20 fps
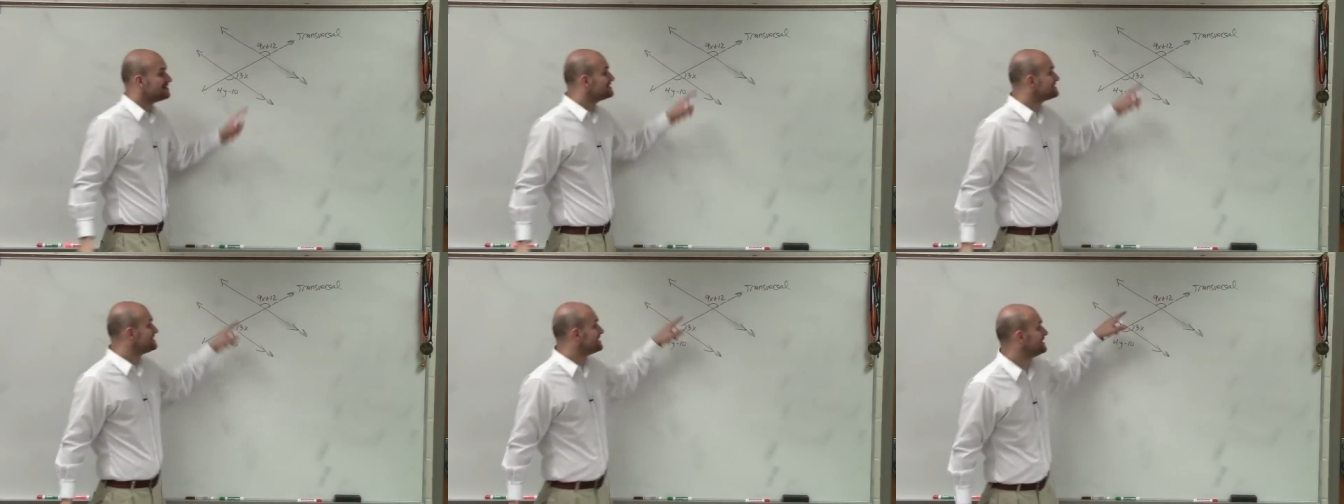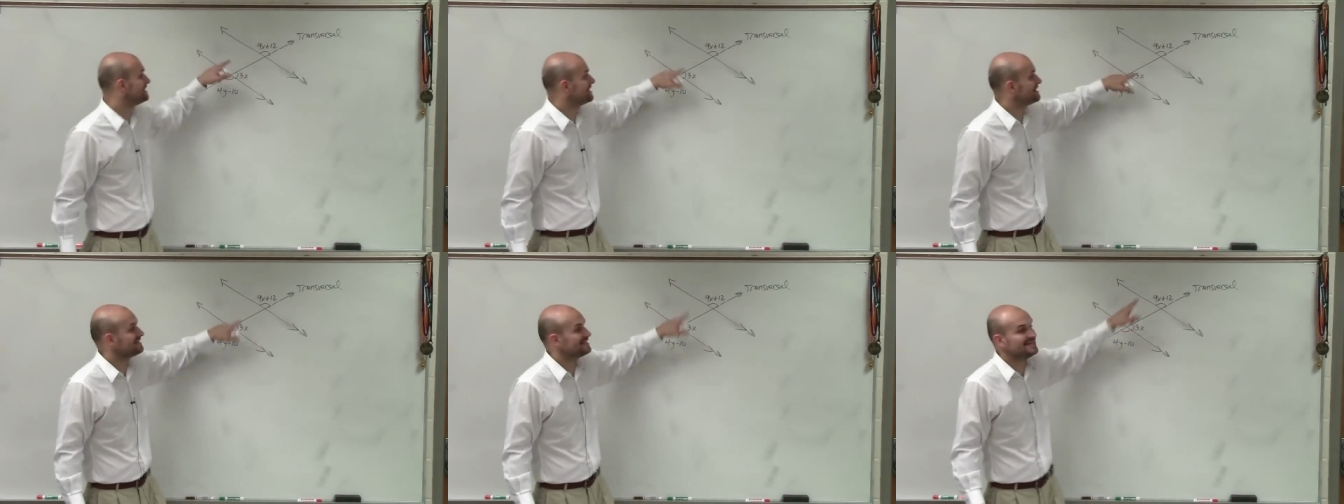we
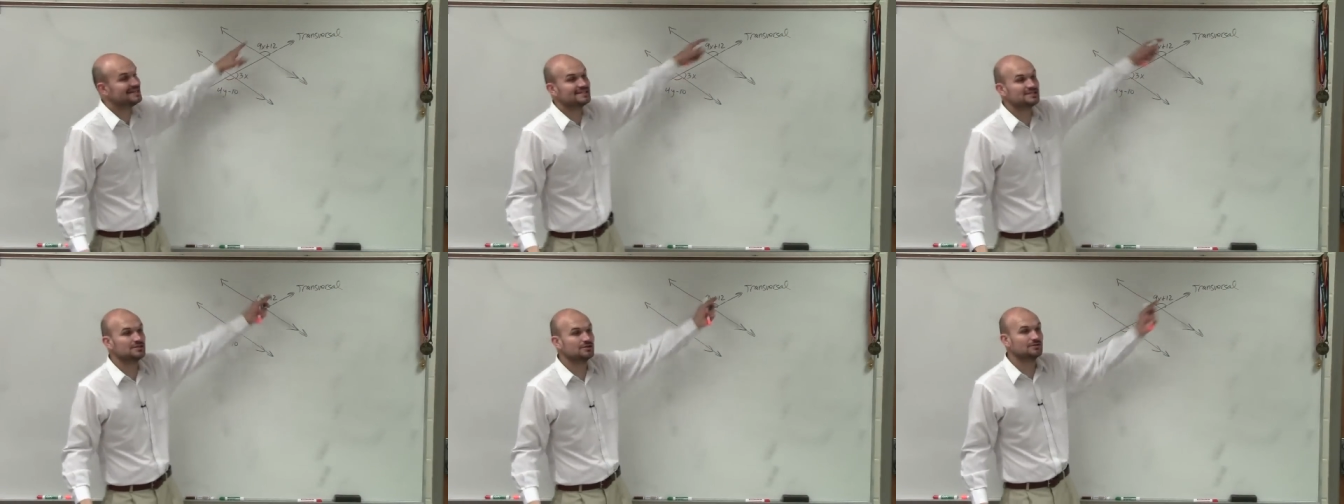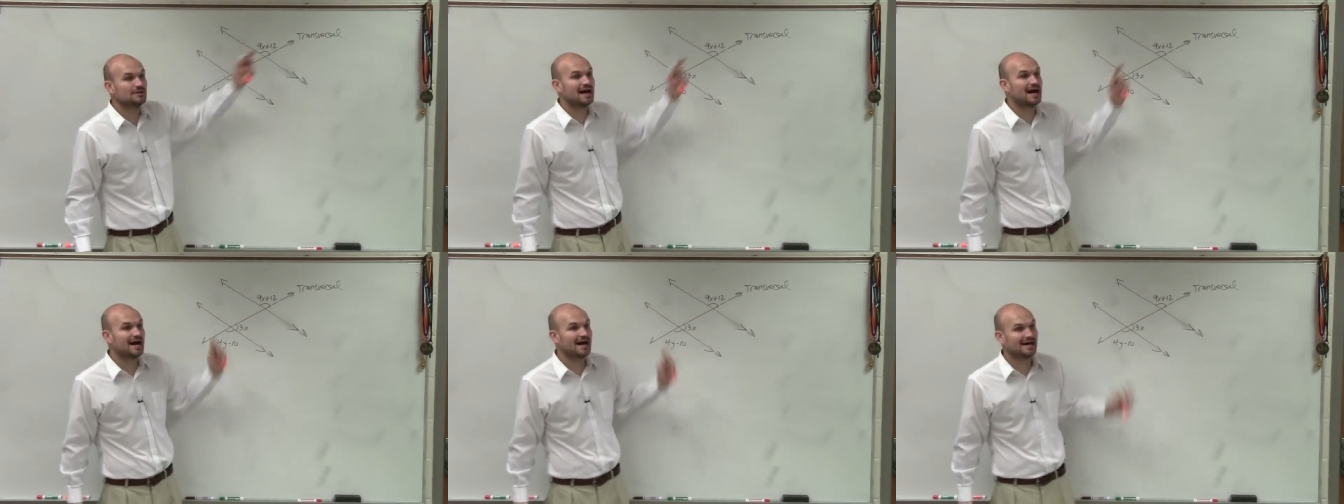see that these two
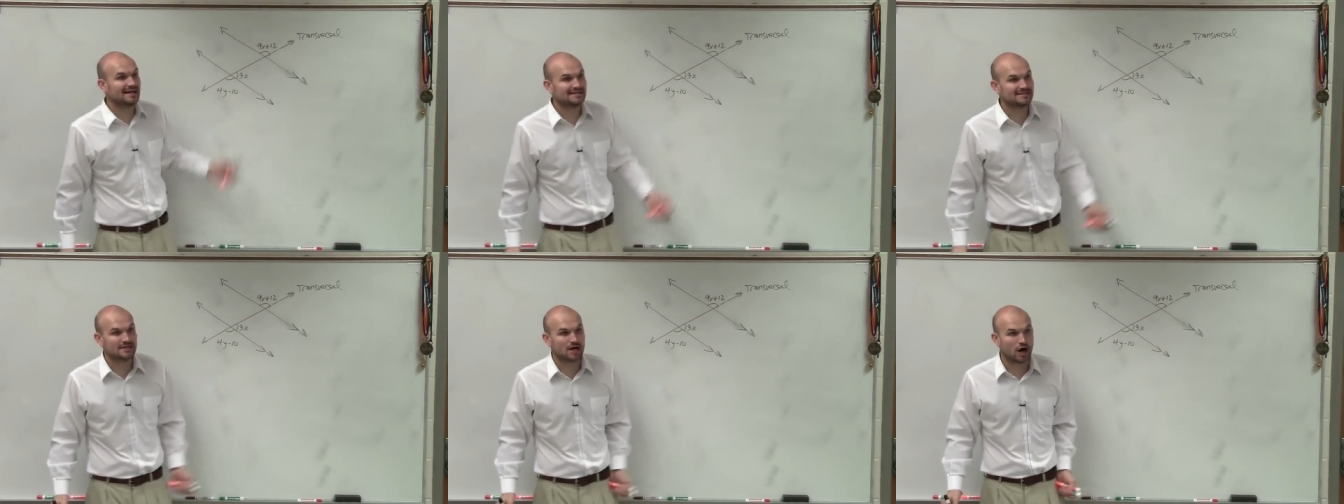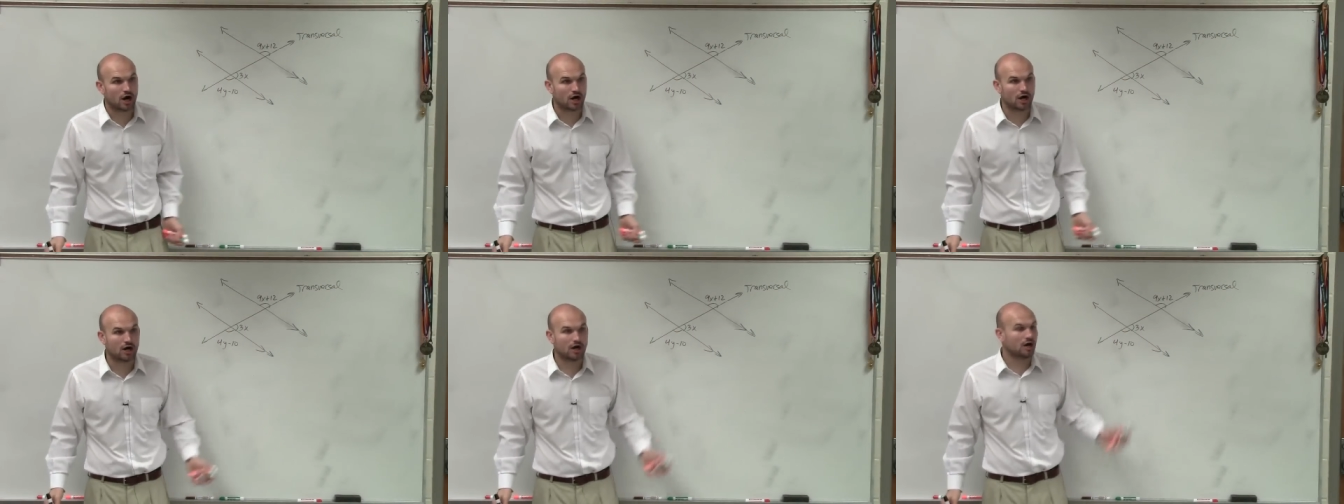lines
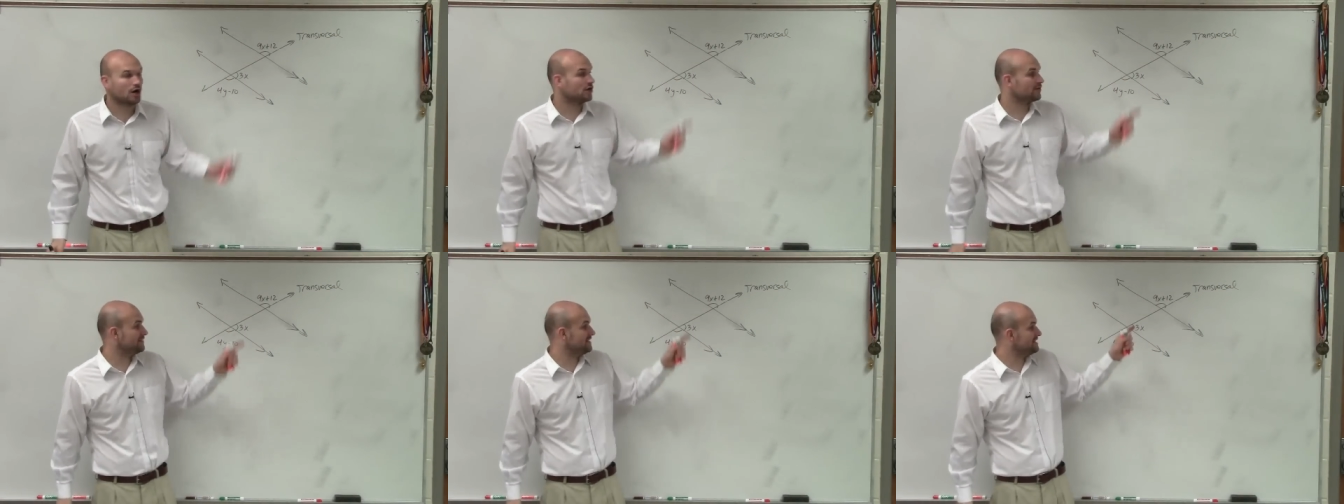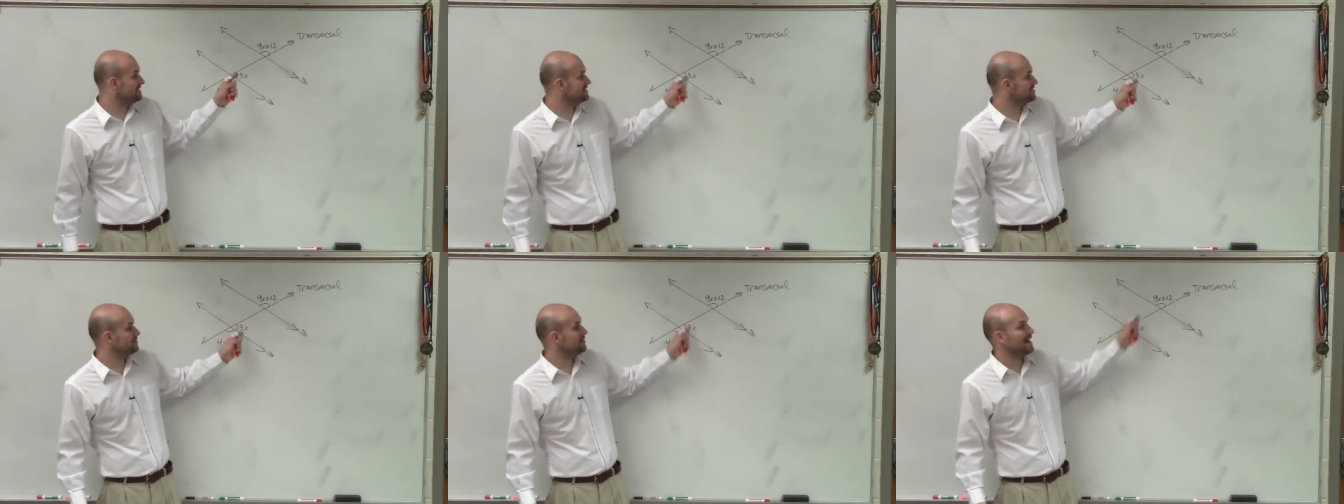are
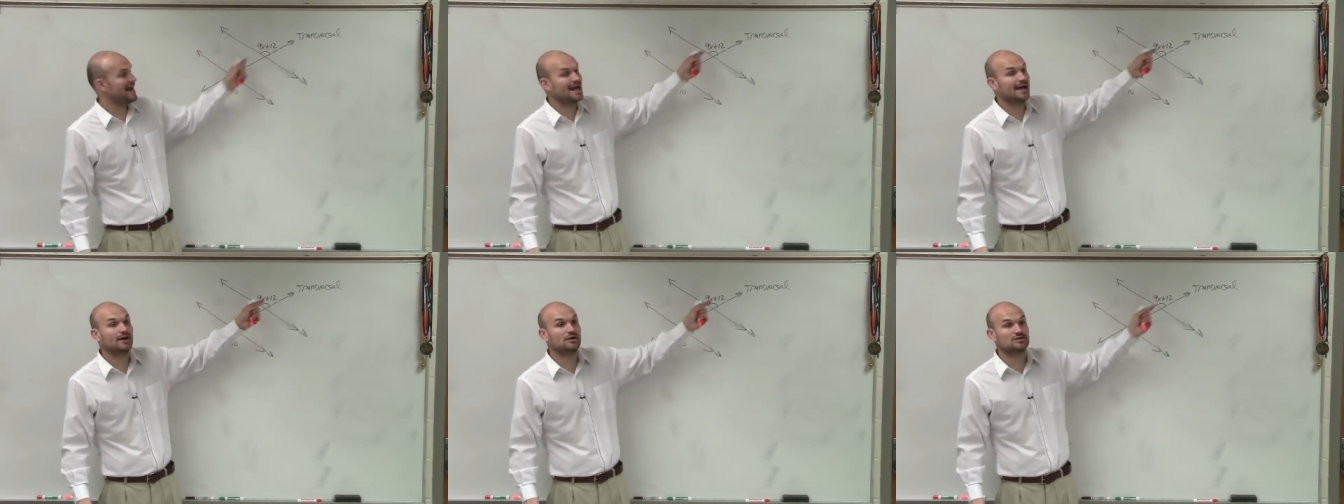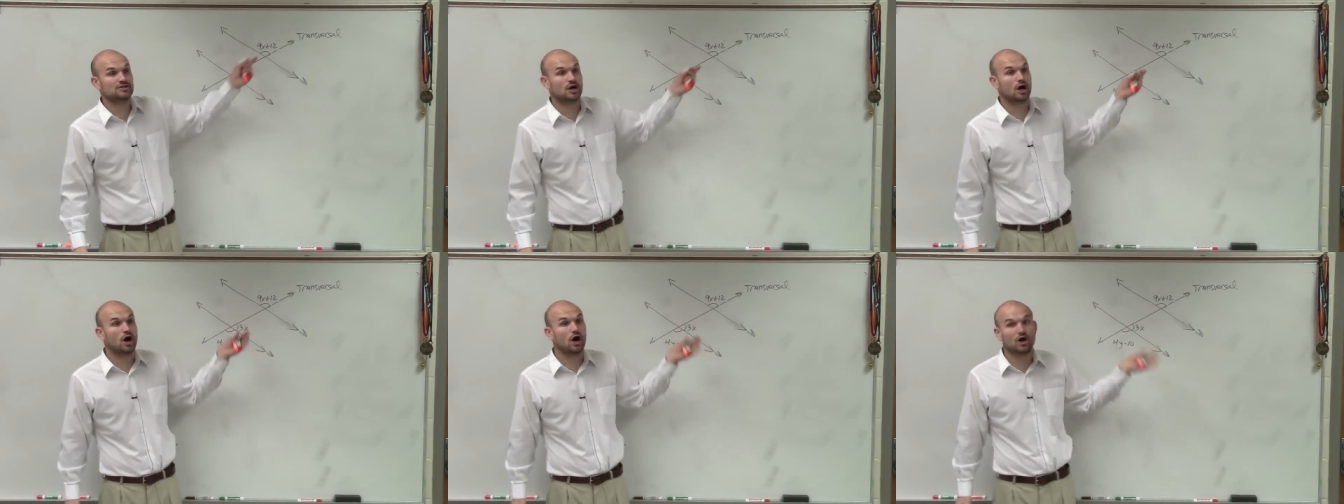these two
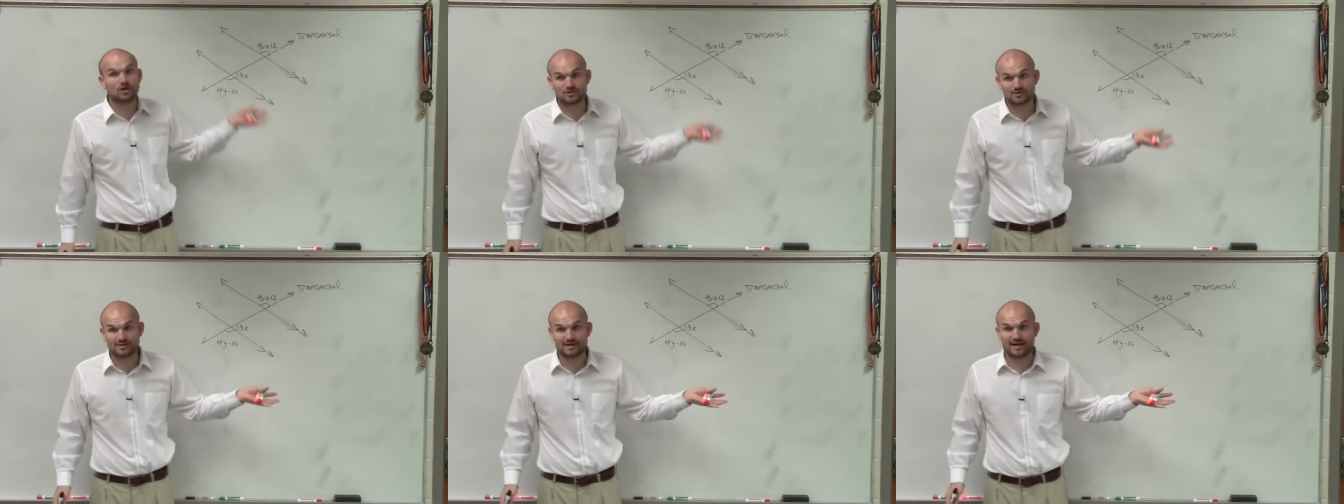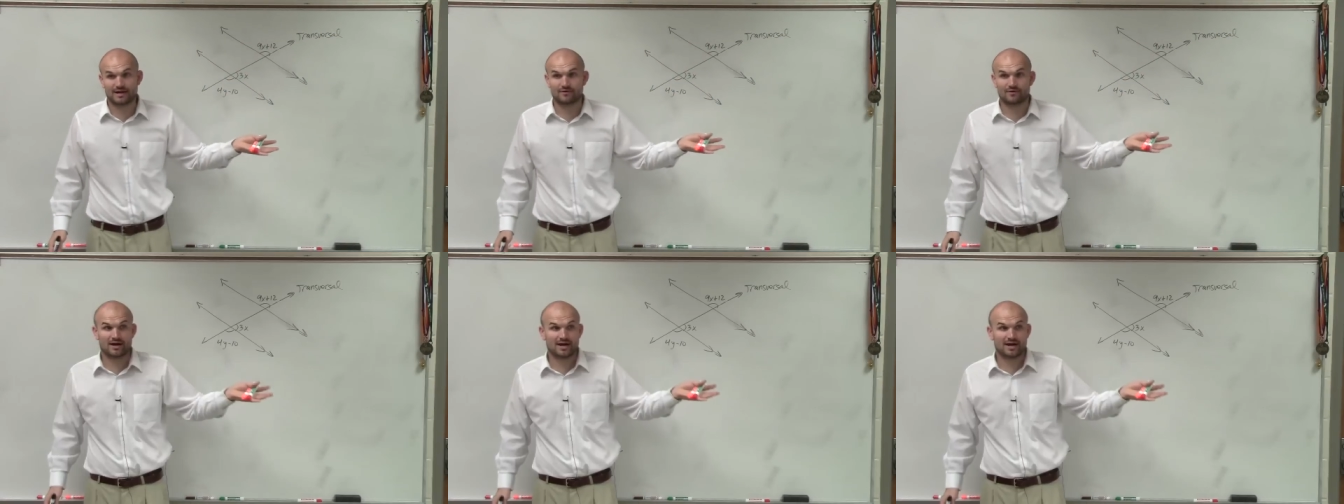angles are alternating,